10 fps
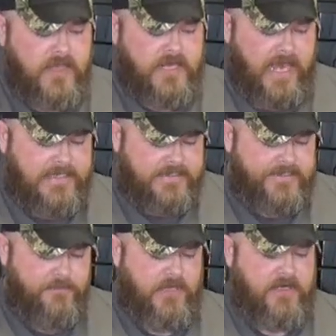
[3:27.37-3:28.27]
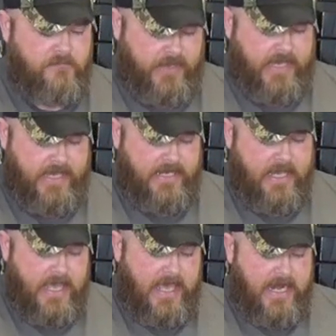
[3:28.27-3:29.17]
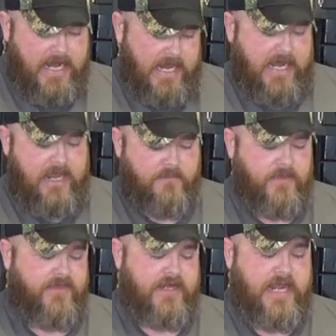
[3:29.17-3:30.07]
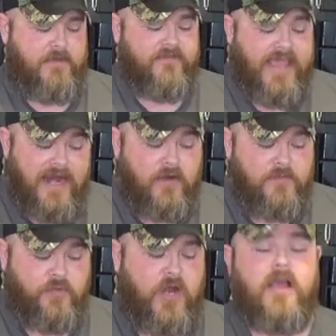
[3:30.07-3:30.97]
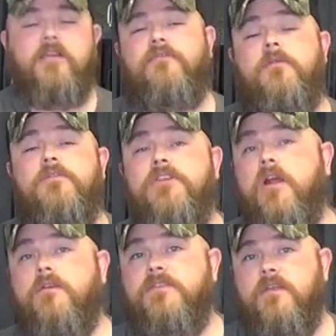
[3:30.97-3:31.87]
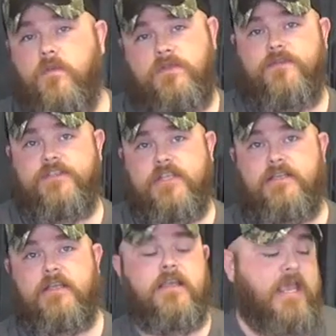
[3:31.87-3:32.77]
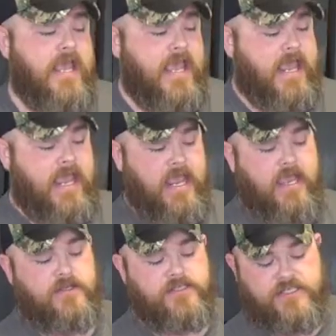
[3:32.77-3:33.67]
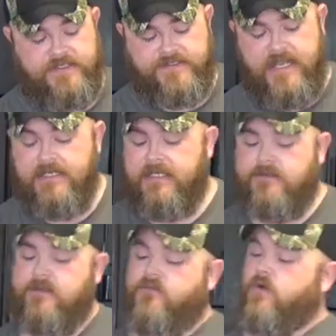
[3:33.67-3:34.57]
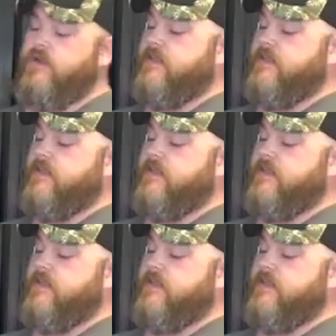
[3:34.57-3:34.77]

an idea submitted by a lady by the name of Erin Brock from Charleston, West Virginia. And she sent it for a